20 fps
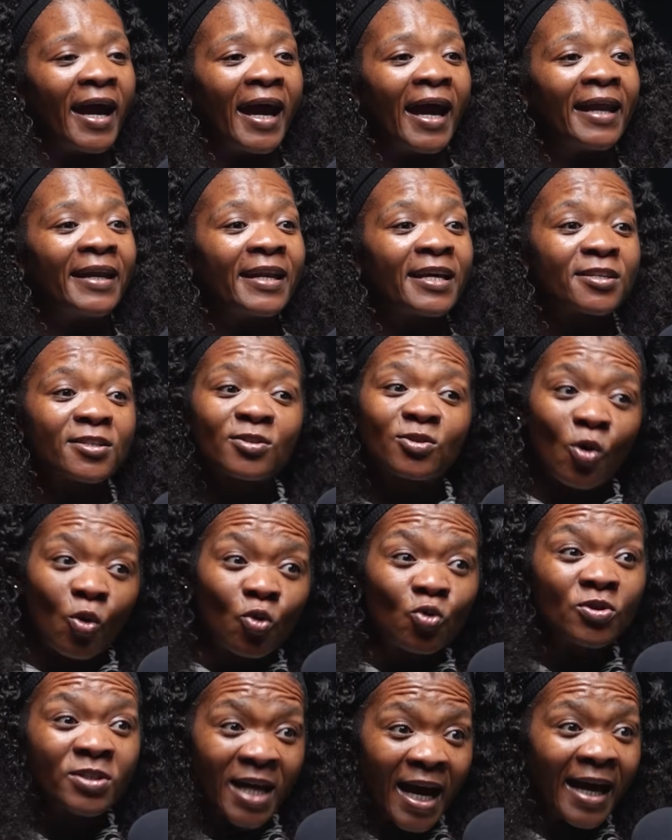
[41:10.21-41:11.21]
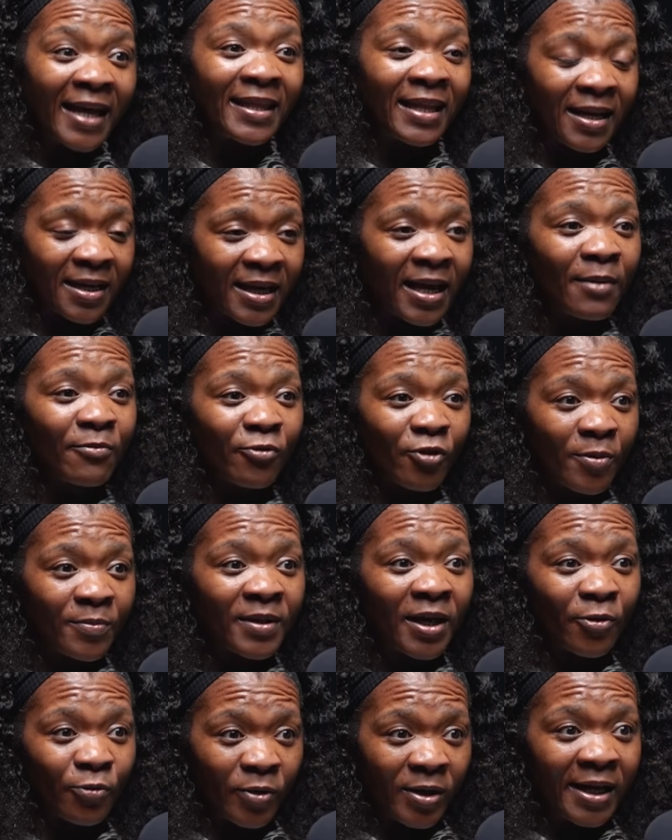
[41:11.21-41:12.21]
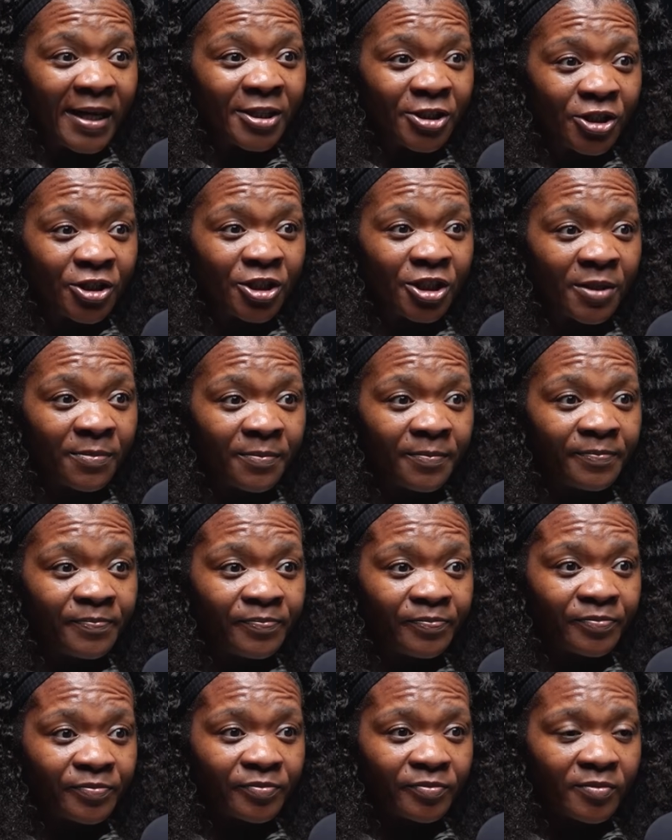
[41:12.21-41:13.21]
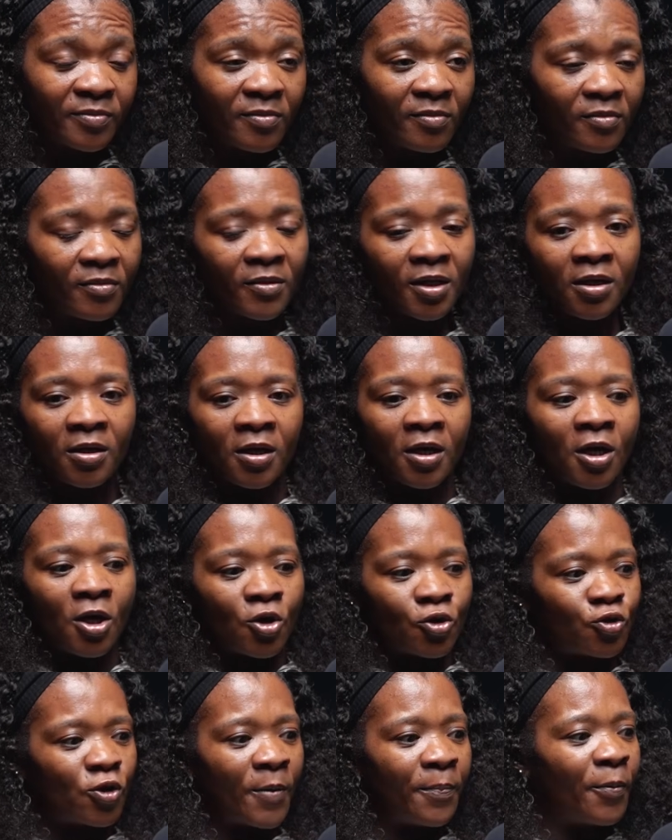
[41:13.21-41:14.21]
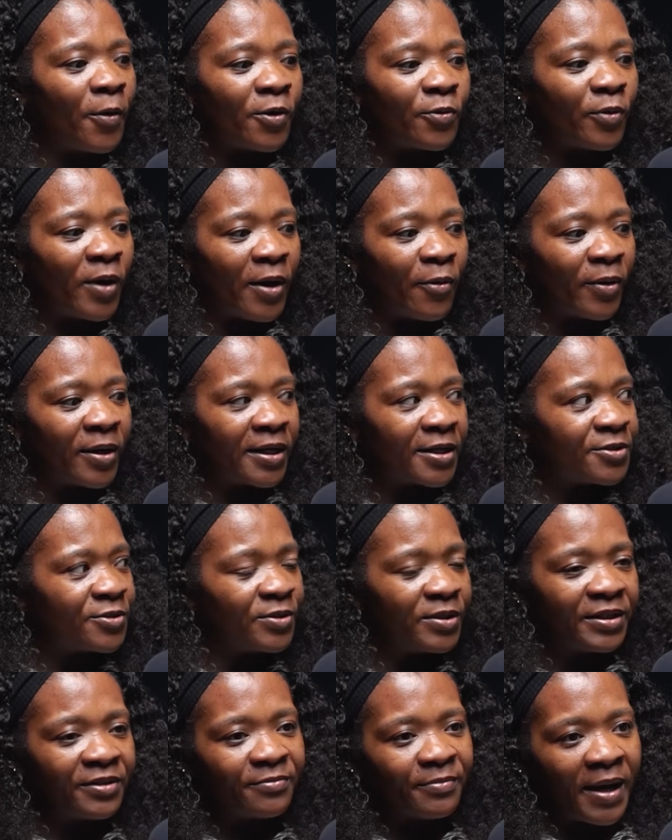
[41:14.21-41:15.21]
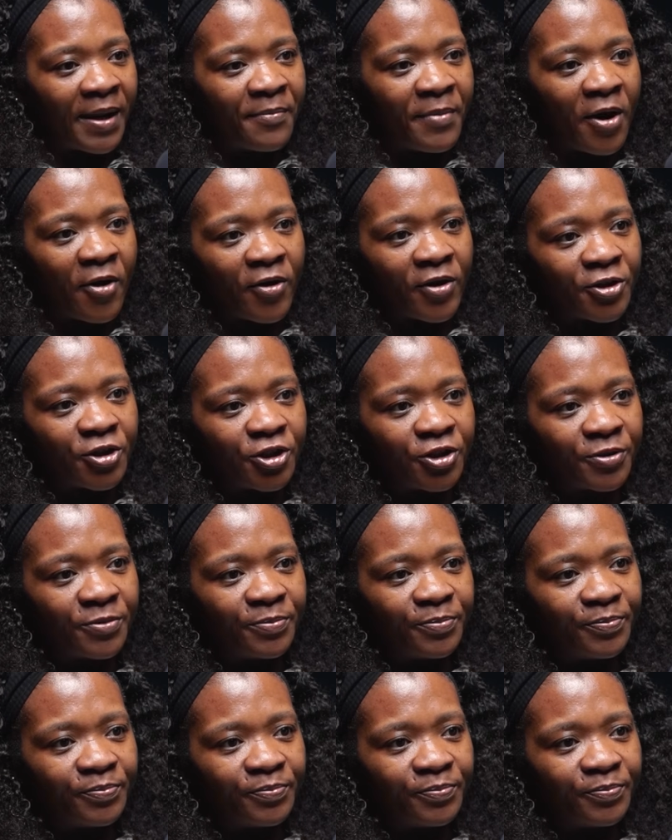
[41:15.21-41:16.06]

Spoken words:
And the soul tie that came from that relationship to a point where I wanted to leave my marriage.